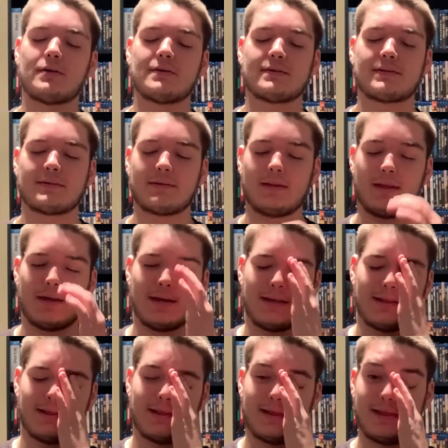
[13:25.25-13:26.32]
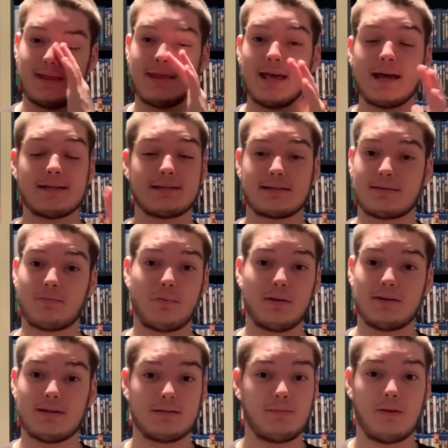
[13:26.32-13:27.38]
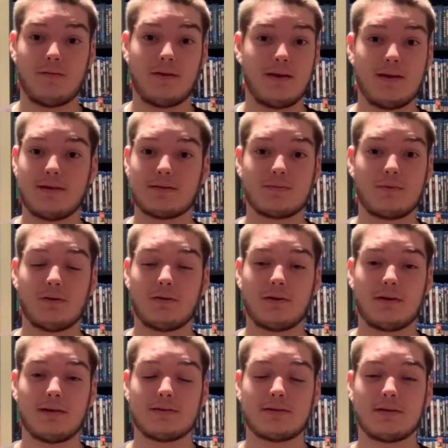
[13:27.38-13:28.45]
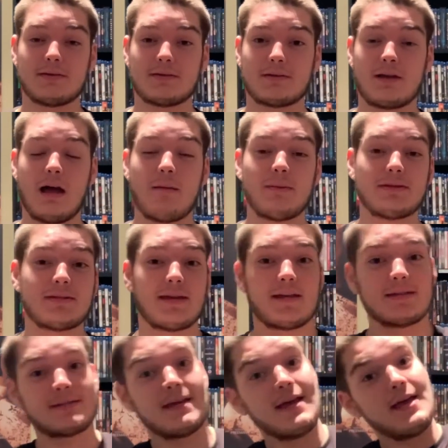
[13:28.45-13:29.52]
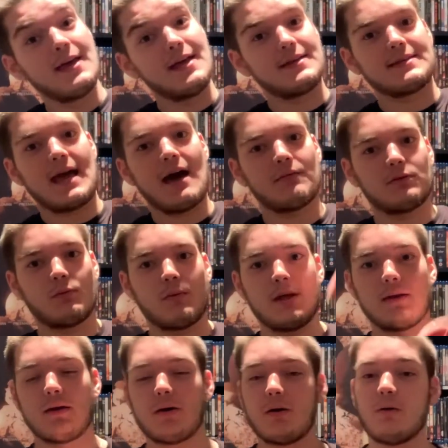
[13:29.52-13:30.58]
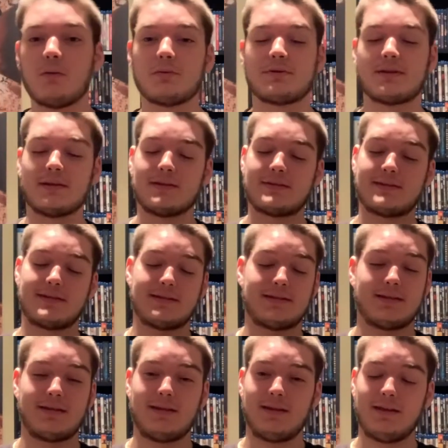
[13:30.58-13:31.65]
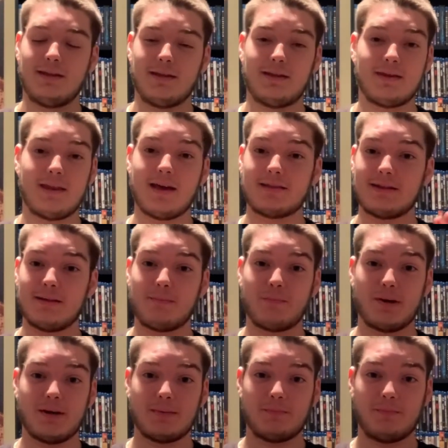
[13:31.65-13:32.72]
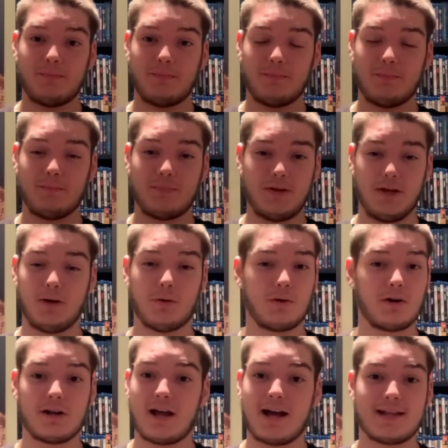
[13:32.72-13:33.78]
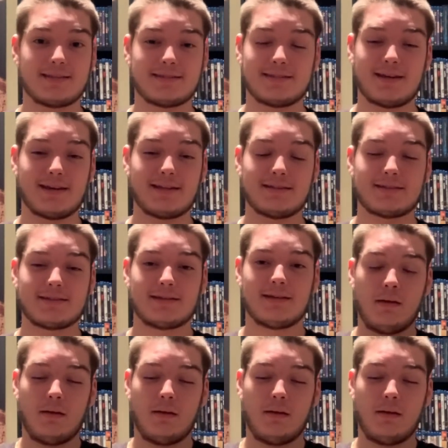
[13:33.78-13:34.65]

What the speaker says: Just, like, that's what this movie is, really. It's just common sense is out the window. Just nothing but pure nonsense.